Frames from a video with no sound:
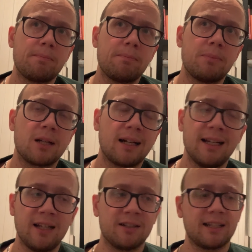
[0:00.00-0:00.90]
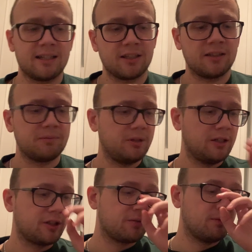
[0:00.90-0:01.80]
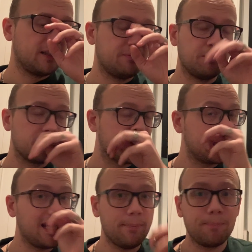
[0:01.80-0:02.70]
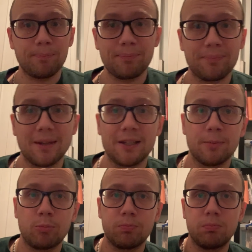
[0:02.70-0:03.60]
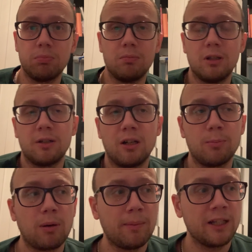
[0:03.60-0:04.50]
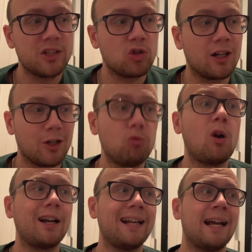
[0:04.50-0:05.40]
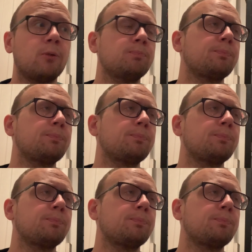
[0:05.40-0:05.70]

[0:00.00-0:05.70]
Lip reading: But clearly Arteta, doesn't really see him as a Premier League striker right now.